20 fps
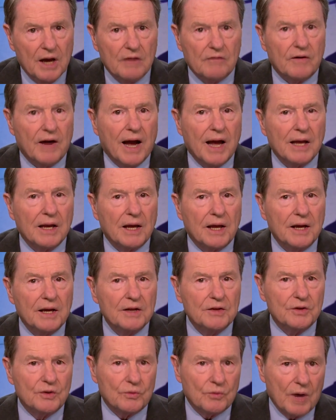
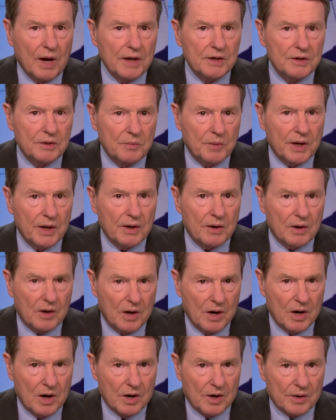violated the right to bear
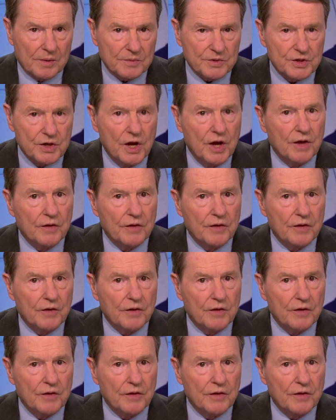arms.